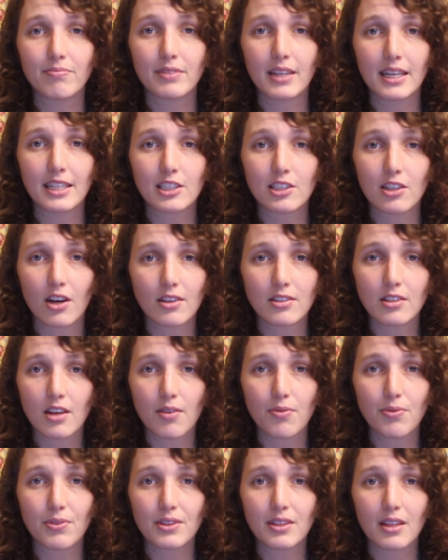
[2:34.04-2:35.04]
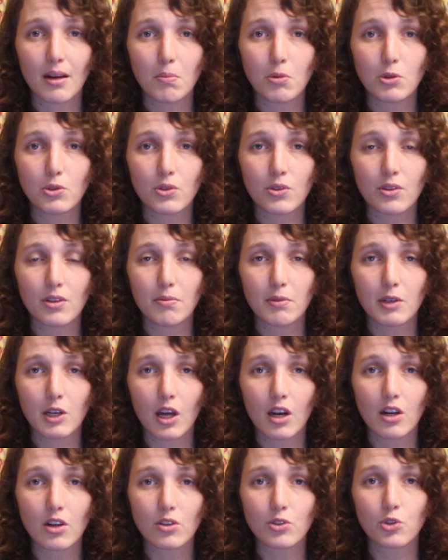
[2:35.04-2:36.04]
It starts off with Dumbledore and
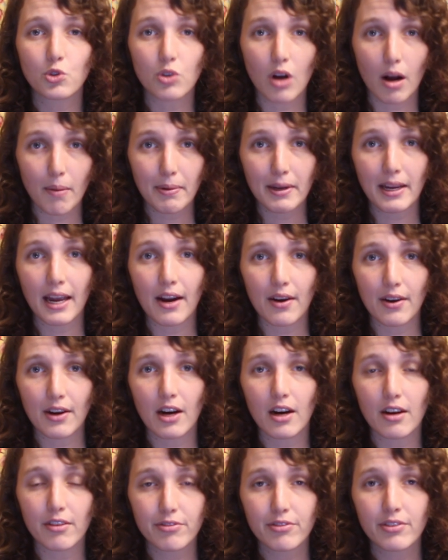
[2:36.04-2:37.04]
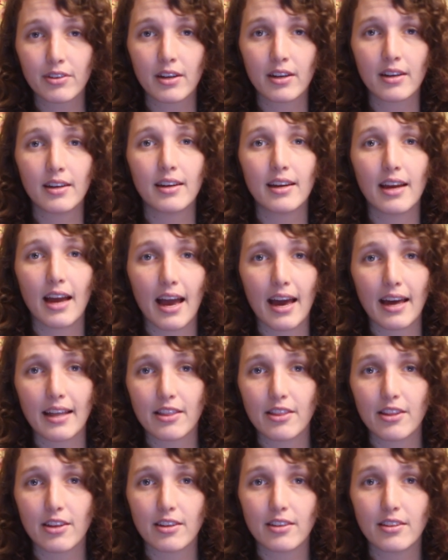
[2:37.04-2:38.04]
McGonagall dropping Harry off
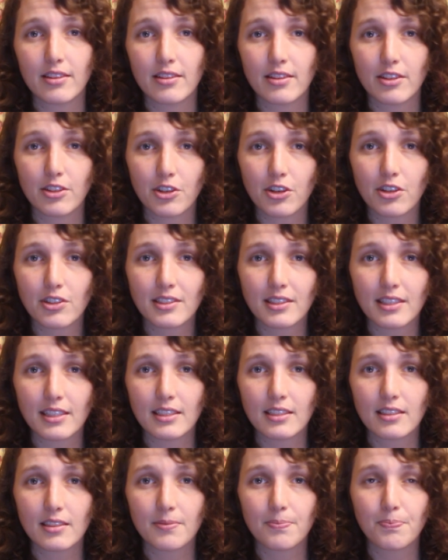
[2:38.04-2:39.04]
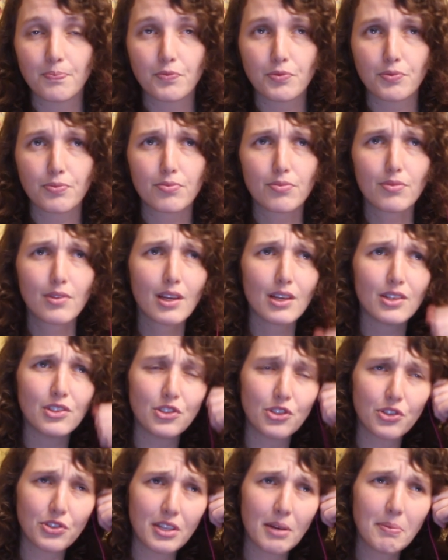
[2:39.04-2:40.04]
at the Dursleys.
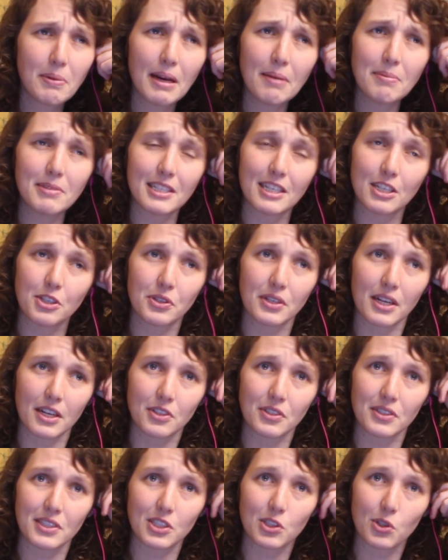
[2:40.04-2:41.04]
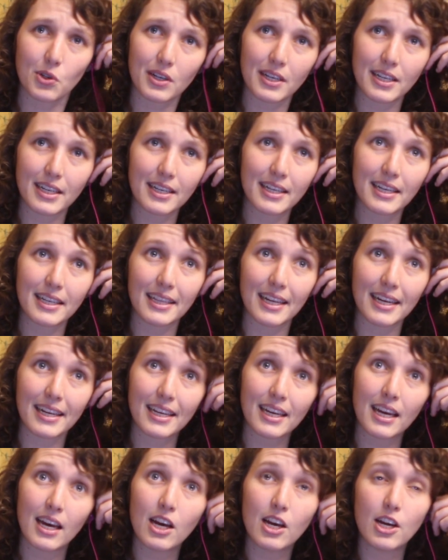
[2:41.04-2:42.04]
So sometimes an introductory story can
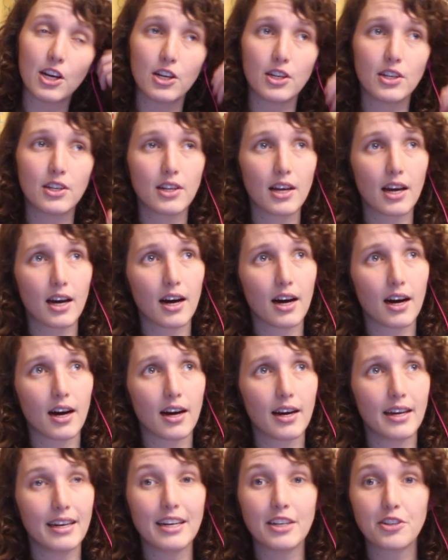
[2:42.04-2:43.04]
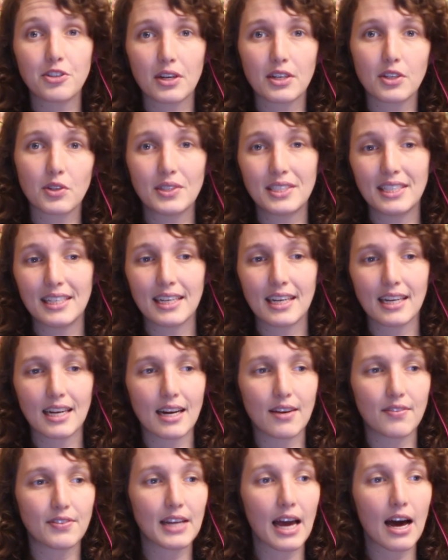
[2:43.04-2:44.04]
an introductory scene can
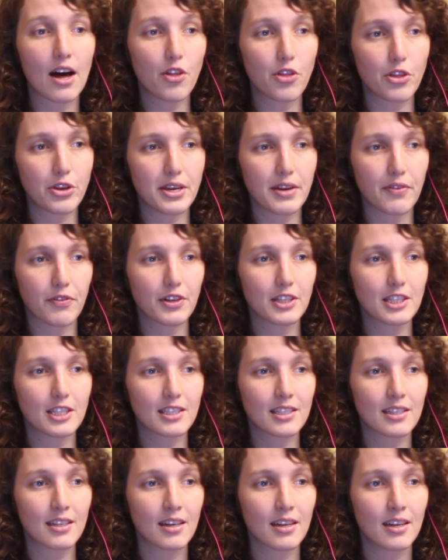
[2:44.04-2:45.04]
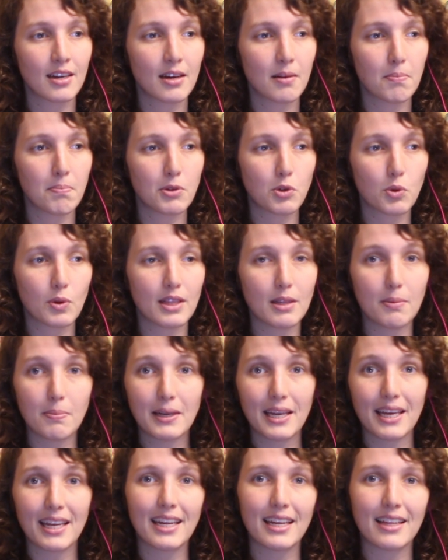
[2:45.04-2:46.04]
kind of tell the difference between the
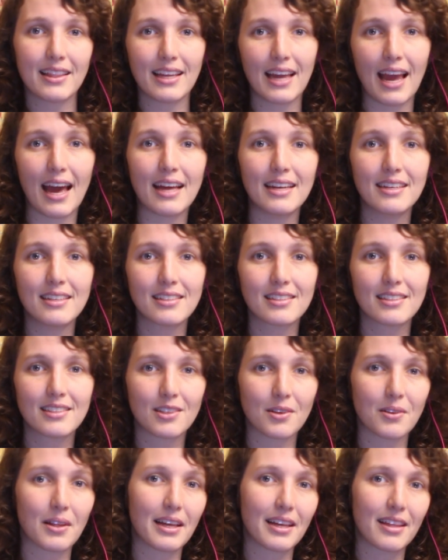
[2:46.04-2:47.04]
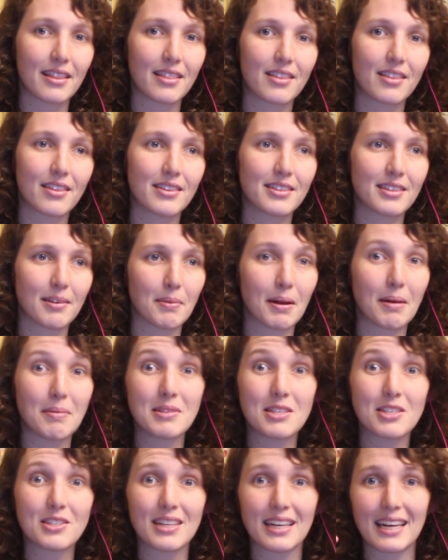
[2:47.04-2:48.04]
beginning and the end. So sometimes
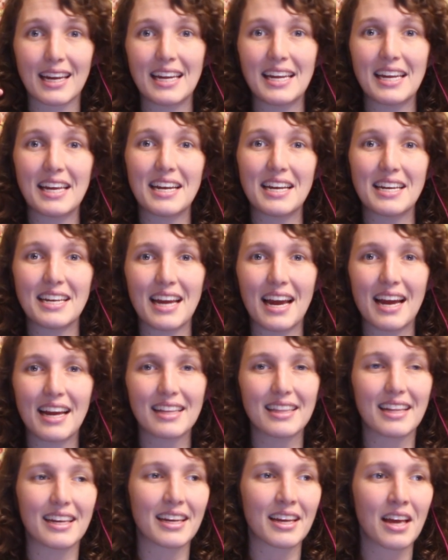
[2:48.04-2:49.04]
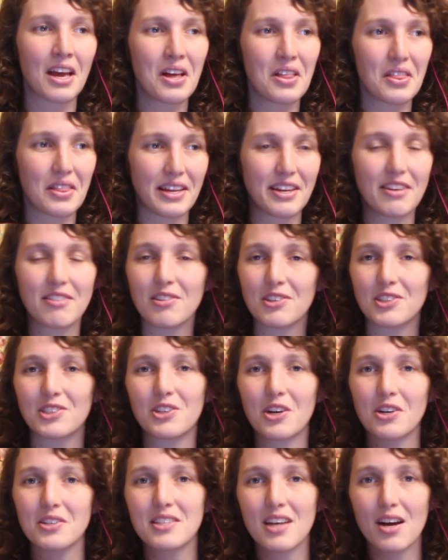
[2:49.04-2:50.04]
there's a yin and yang, the hero
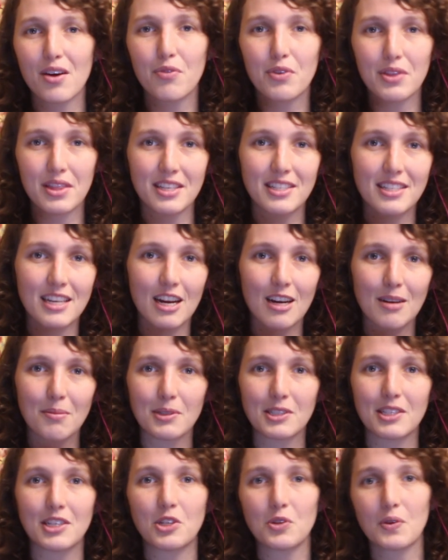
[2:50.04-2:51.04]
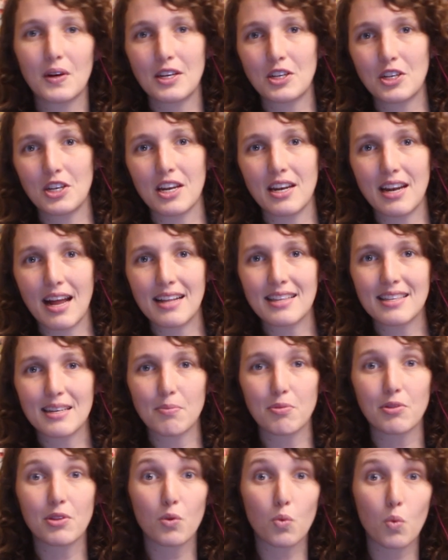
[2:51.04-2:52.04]
starts off with this terrible situation and ends
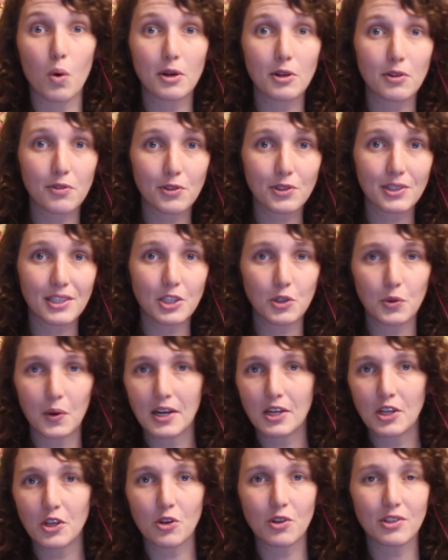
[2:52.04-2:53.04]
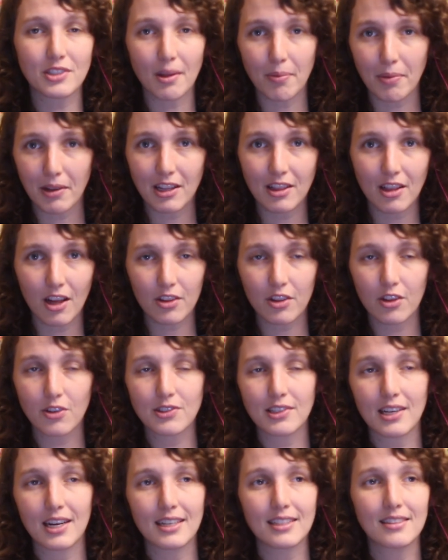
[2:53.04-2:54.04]
up with a wonderful situation or something along
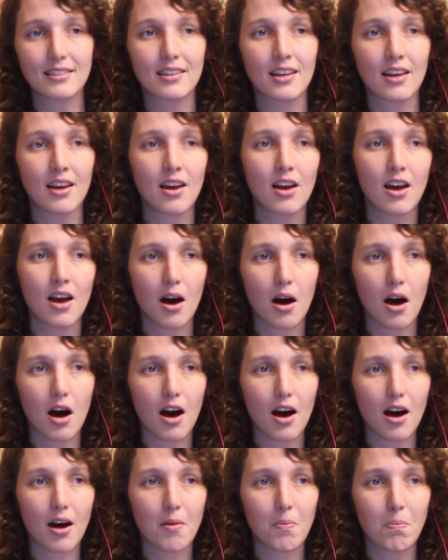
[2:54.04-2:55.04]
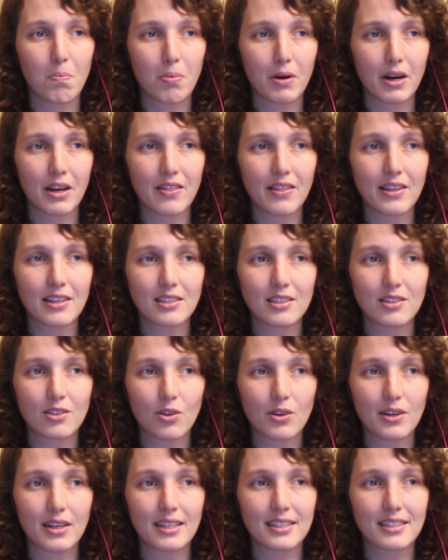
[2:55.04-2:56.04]
those lines. But in this
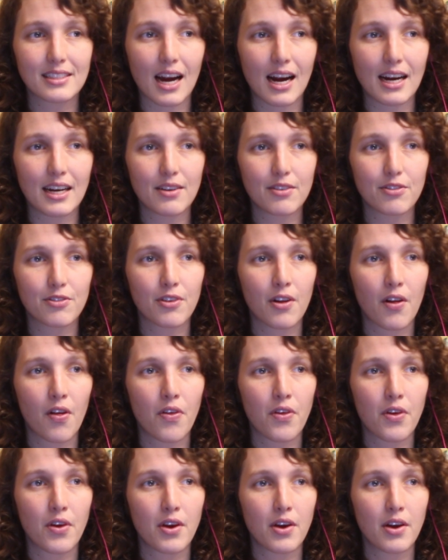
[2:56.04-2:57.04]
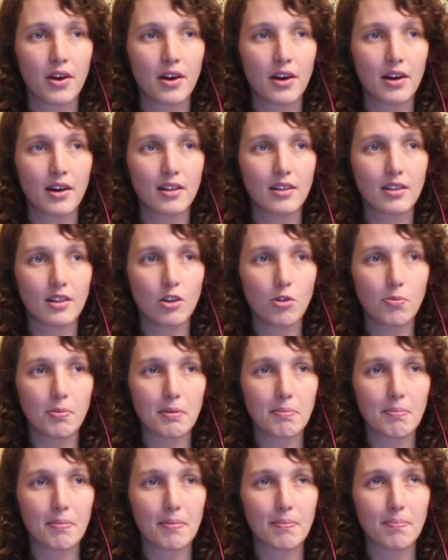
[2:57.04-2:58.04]
story, it's kind of
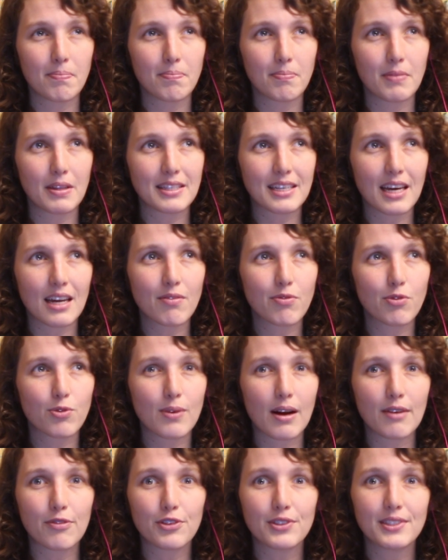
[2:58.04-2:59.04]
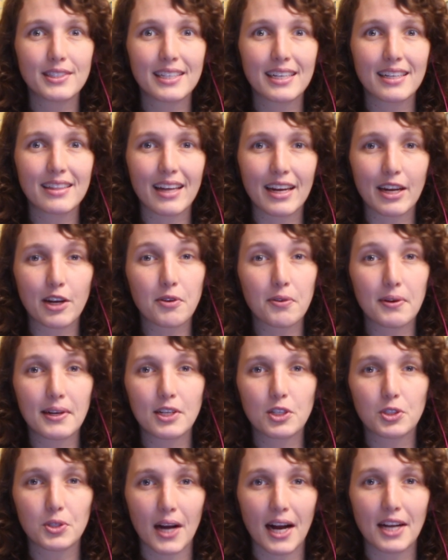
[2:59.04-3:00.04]
referencing
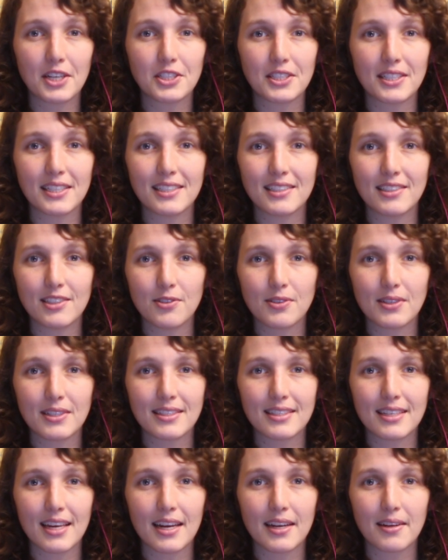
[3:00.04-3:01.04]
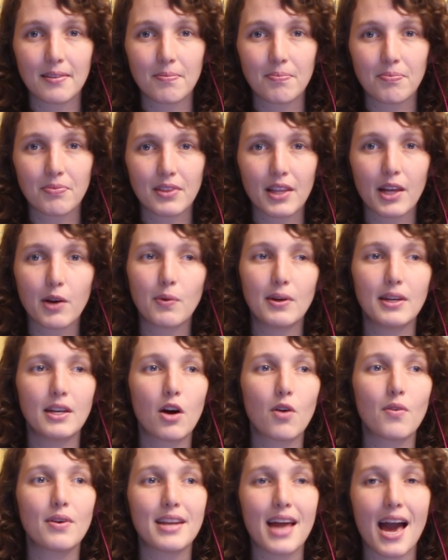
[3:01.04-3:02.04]
Greek tragedies, you could say. We
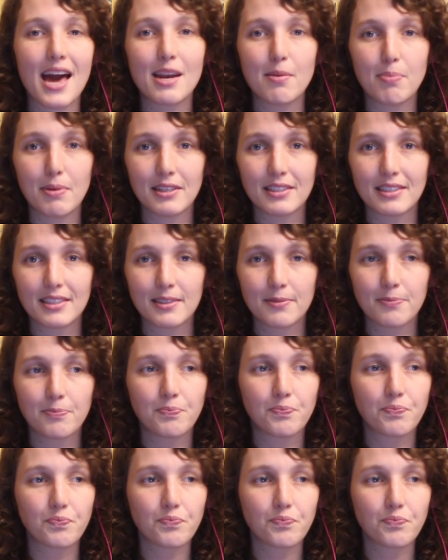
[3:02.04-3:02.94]
know in Oedipus